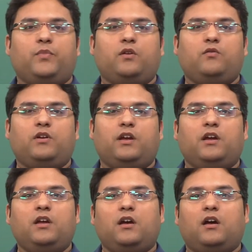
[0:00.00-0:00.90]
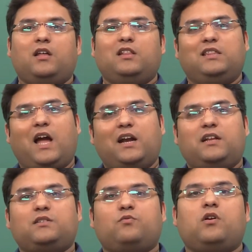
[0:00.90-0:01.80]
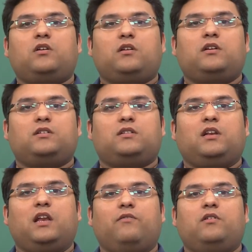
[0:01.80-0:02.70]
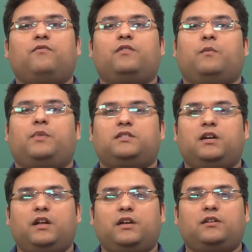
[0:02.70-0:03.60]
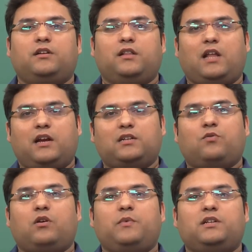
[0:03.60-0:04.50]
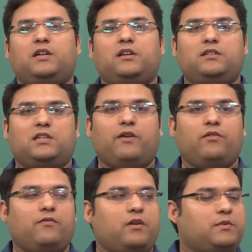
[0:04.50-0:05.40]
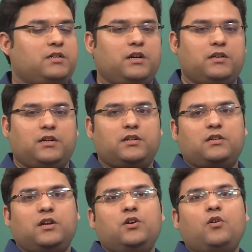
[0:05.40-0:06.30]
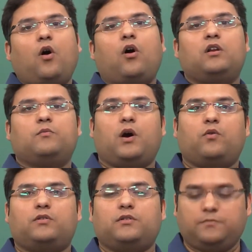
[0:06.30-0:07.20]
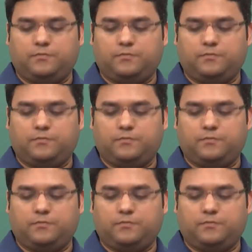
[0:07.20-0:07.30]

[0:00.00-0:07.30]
Okay, that is what is the level of representation, and that is what basically this level of representation is all about.